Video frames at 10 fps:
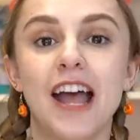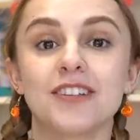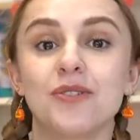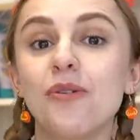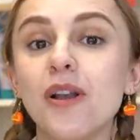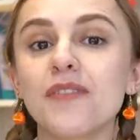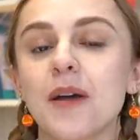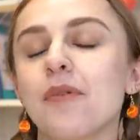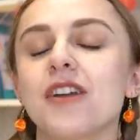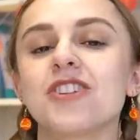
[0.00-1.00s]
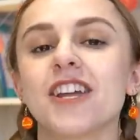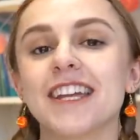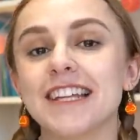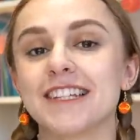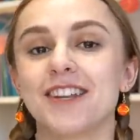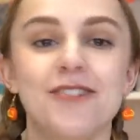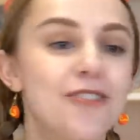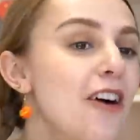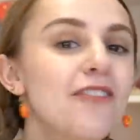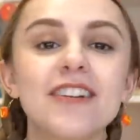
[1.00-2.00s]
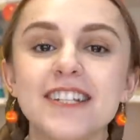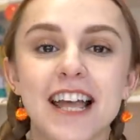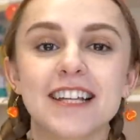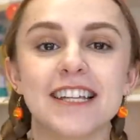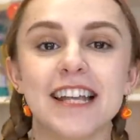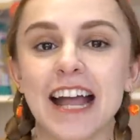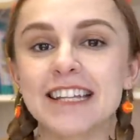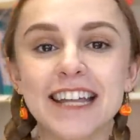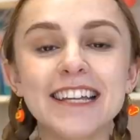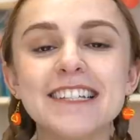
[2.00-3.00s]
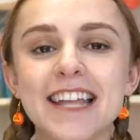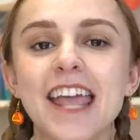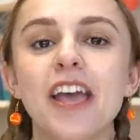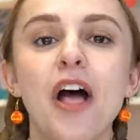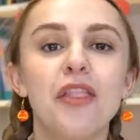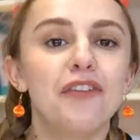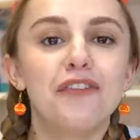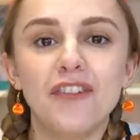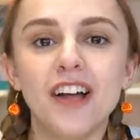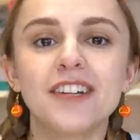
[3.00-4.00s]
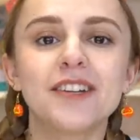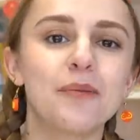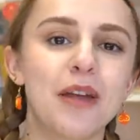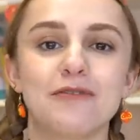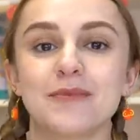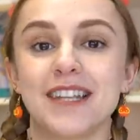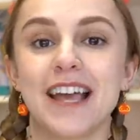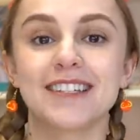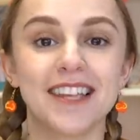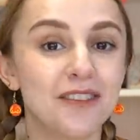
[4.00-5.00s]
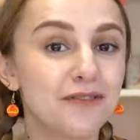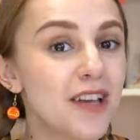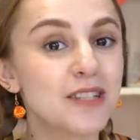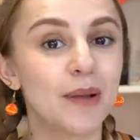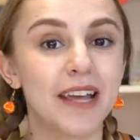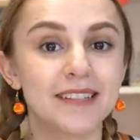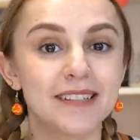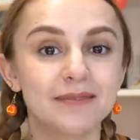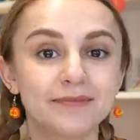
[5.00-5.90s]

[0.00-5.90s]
and all of that pressure is not very sexy, and it can take the fun away from sex in the first place.